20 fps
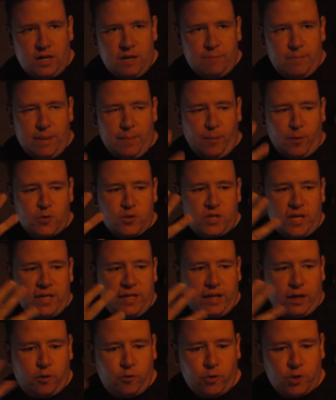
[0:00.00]
People say
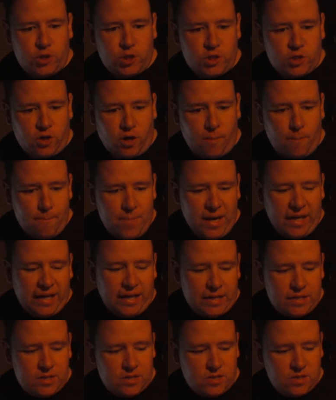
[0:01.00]
that Christians are
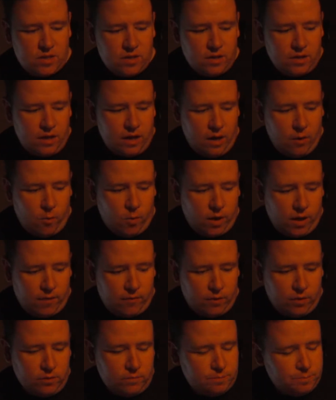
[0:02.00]
bigots and
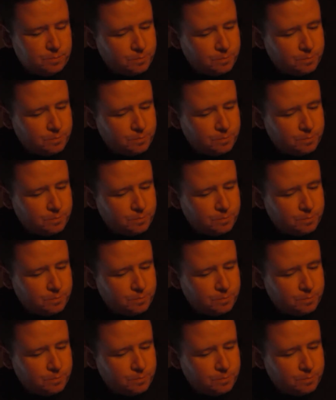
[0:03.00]
whatever.